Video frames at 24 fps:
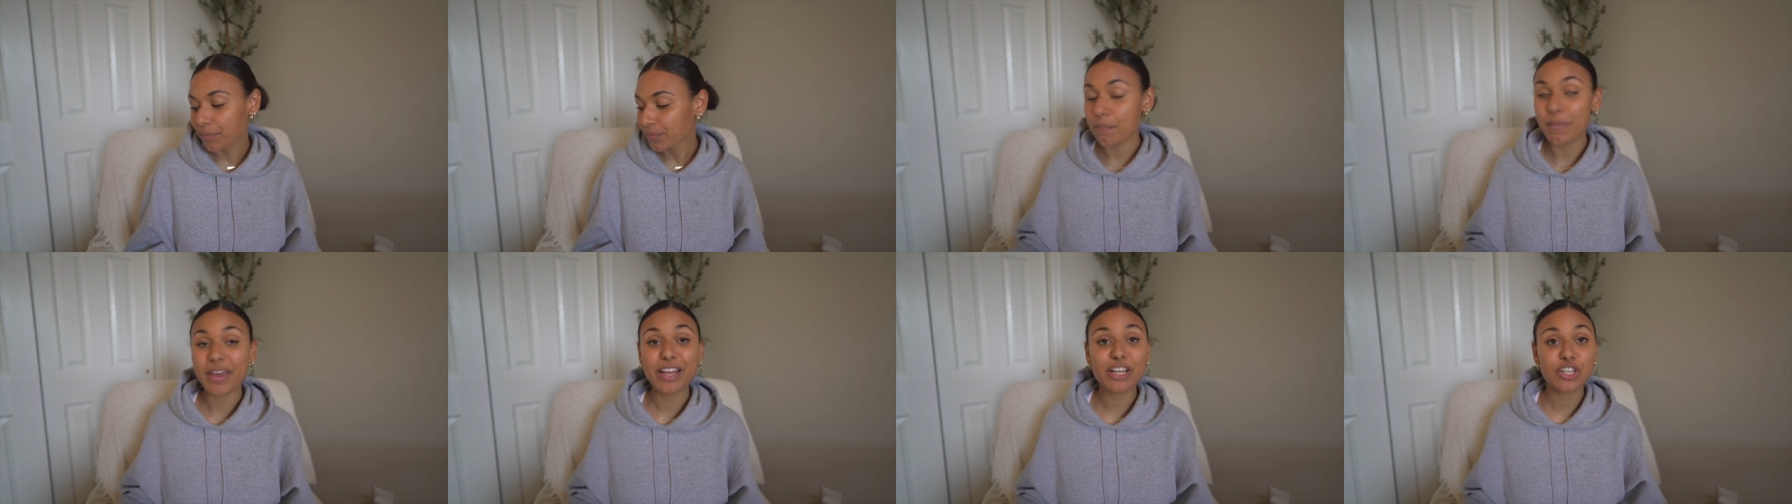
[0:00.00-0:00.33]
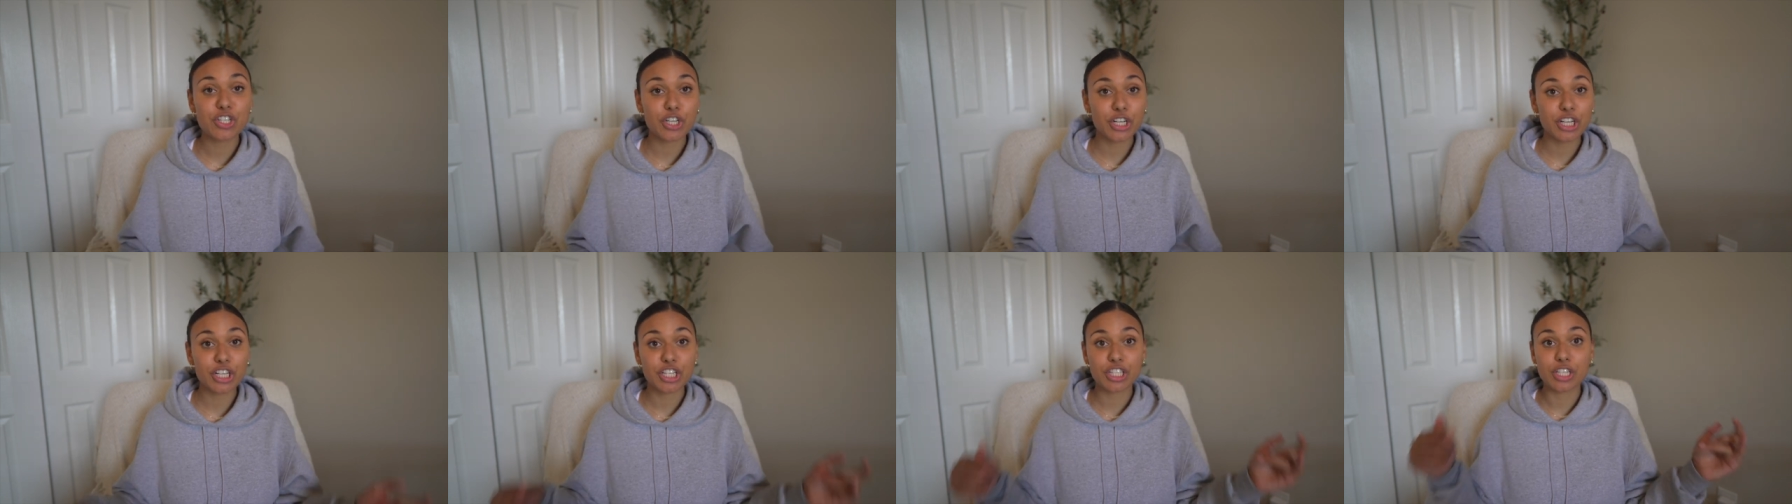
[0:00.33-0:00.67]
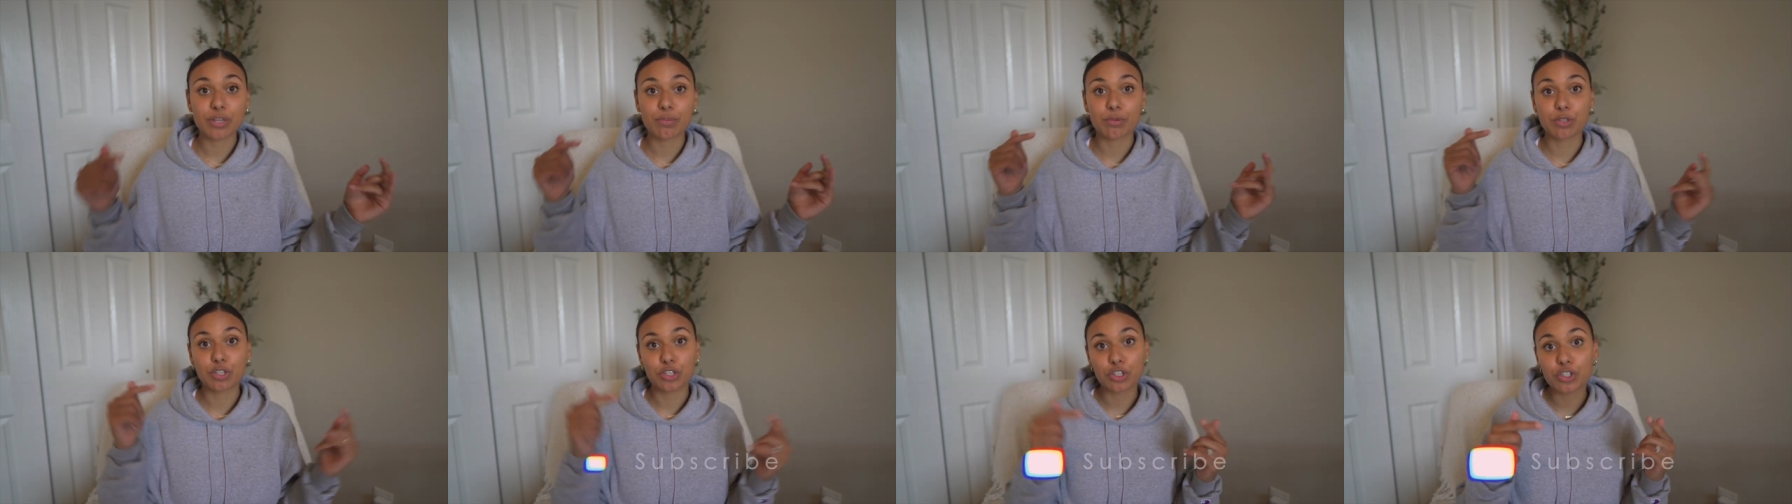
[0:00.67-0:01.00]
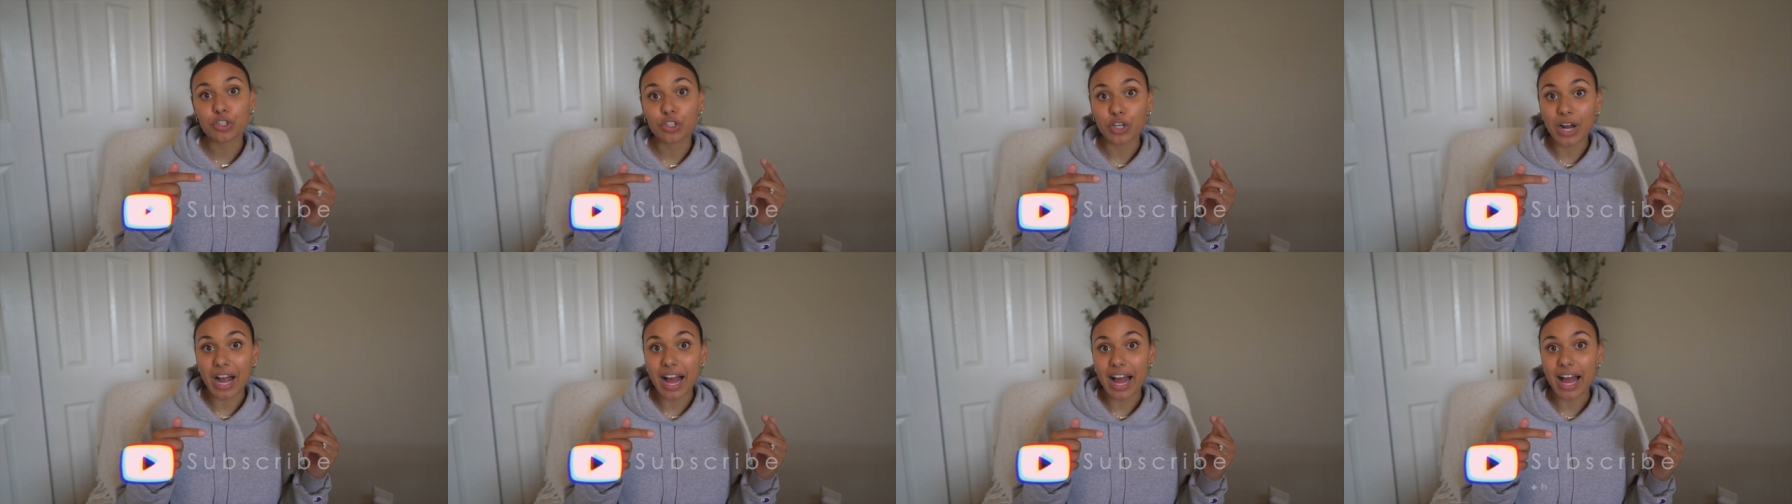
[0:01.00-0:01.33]
Make sure to
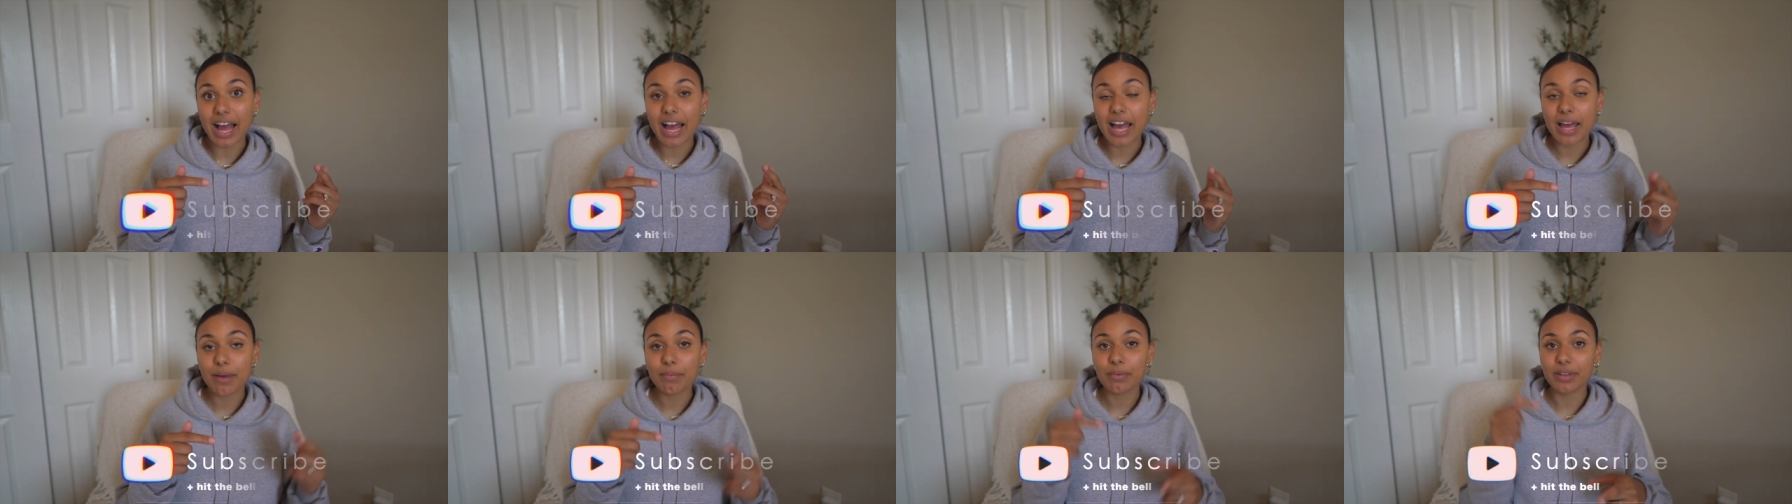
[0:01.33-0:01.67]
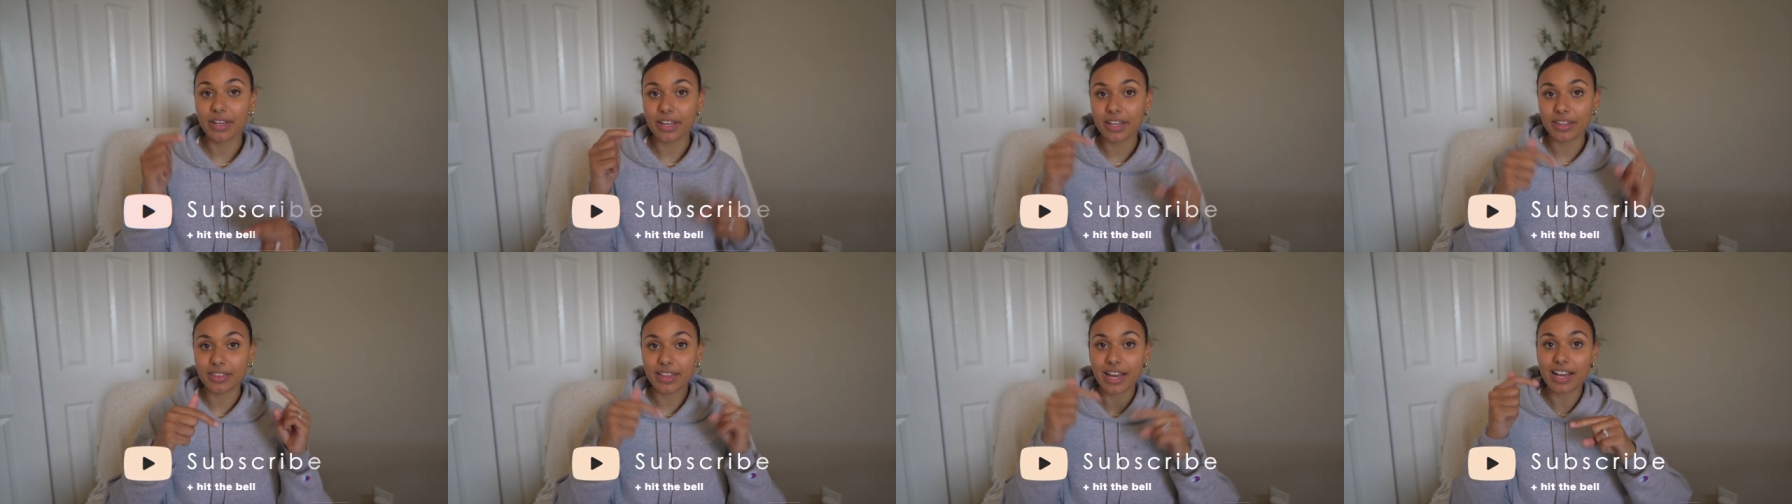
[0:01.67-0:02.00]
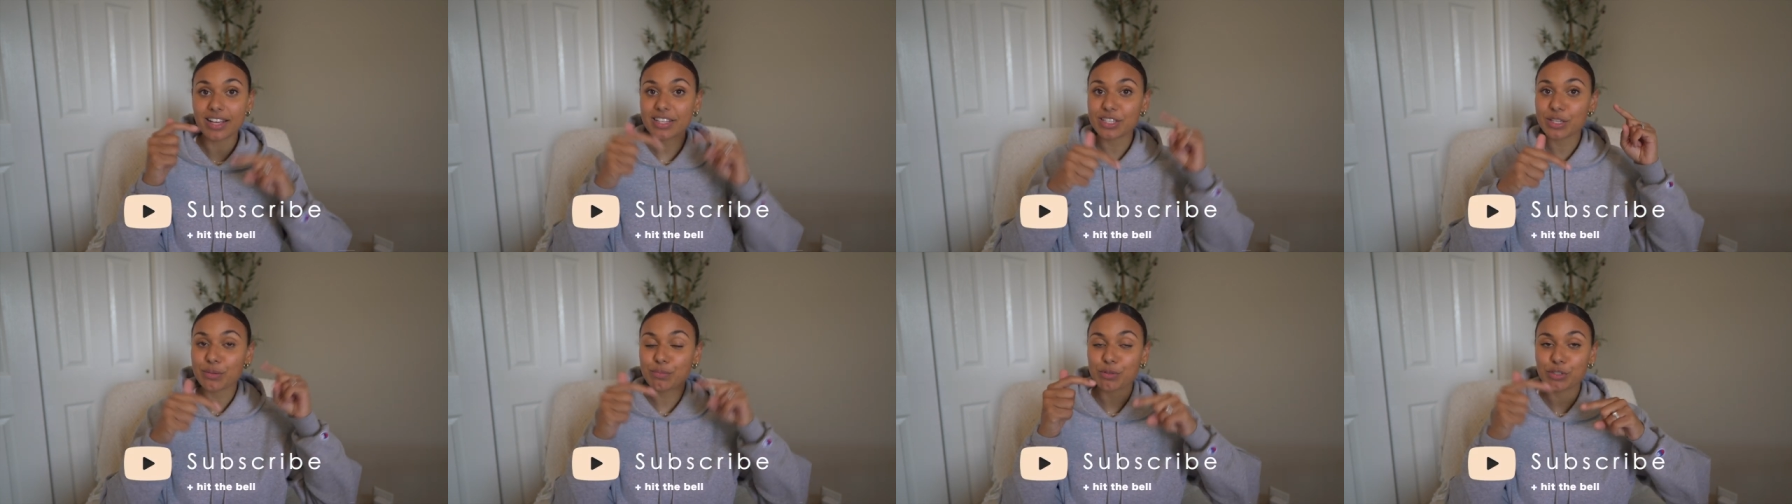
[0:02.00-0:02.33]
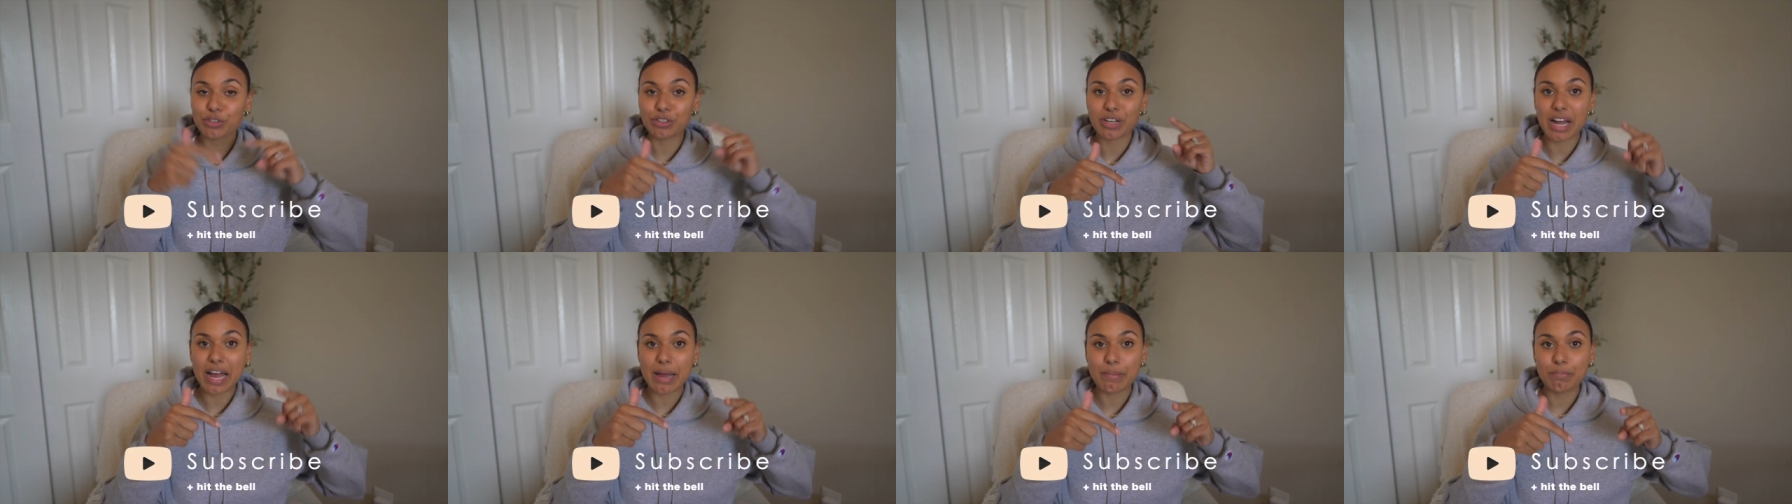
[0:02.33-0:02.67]
subscribe, hit that
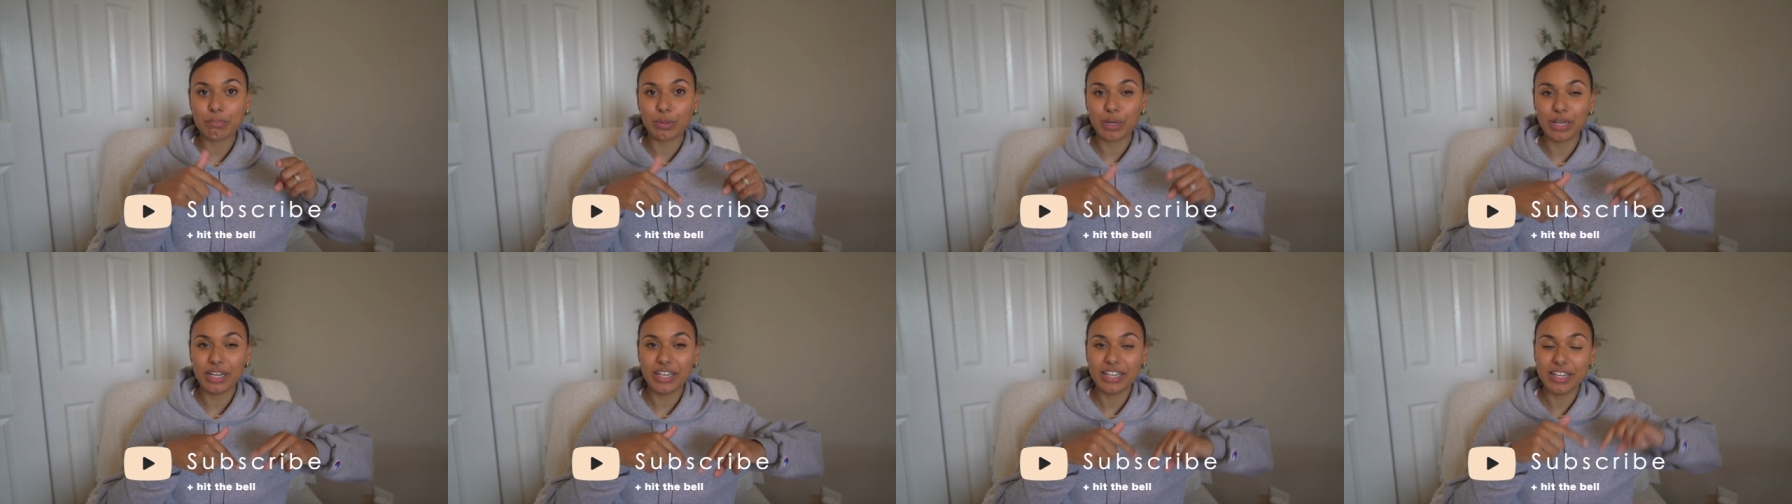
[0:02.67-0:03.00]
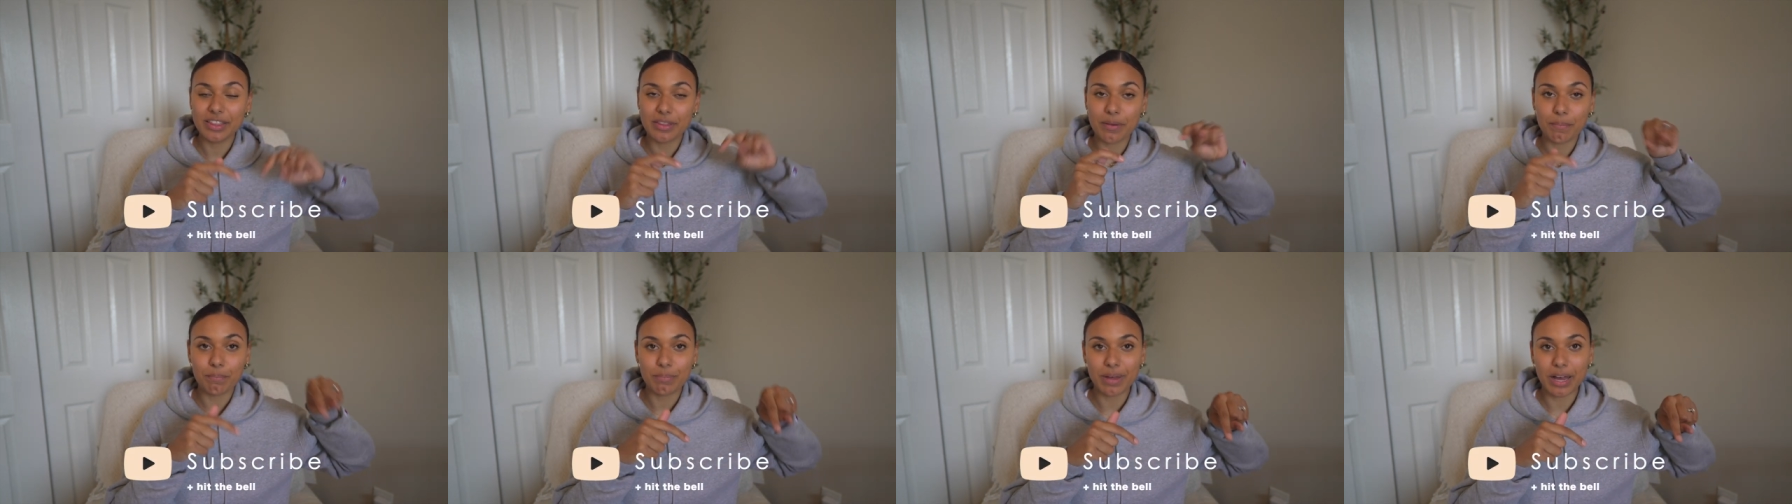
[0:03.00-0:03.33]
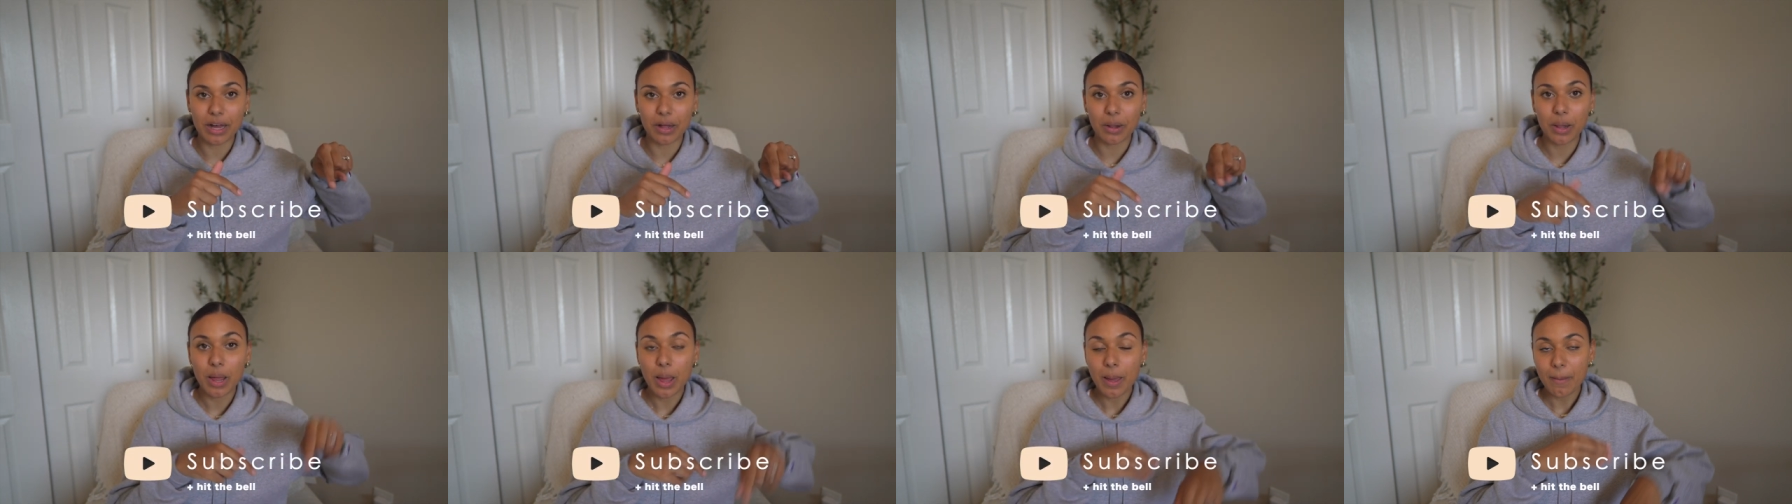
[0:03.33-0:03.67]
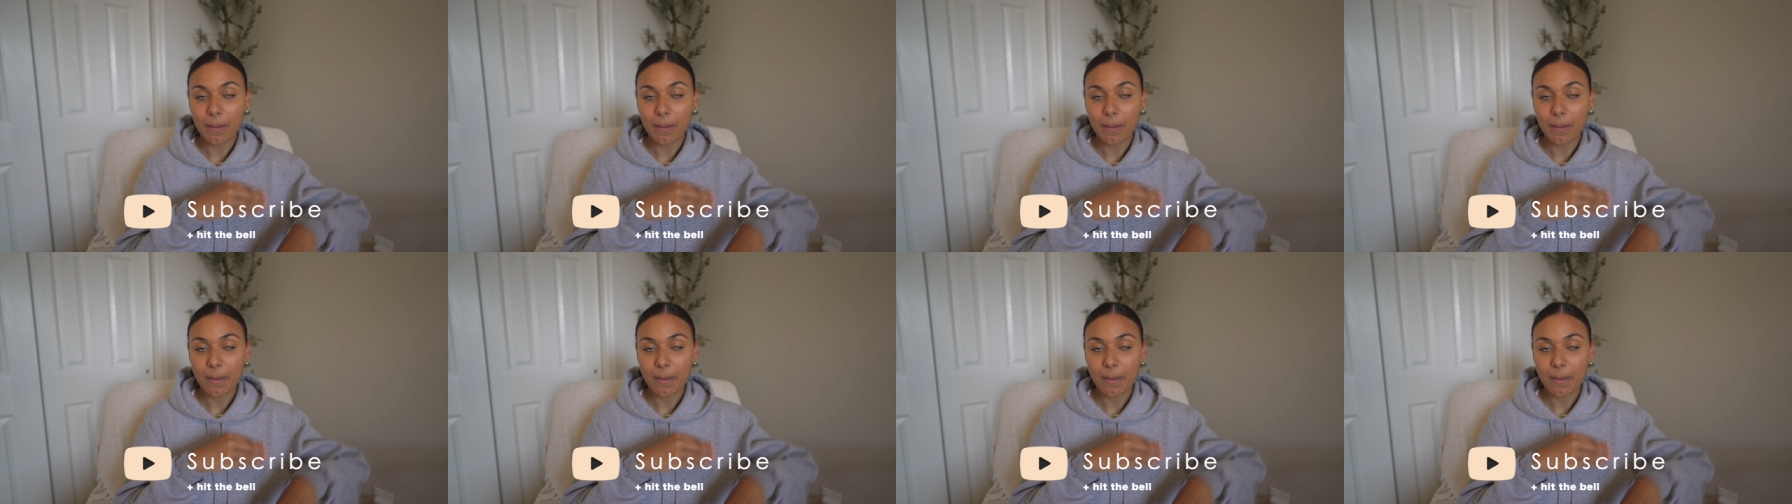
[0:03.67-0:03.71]
subscribe button and the bell,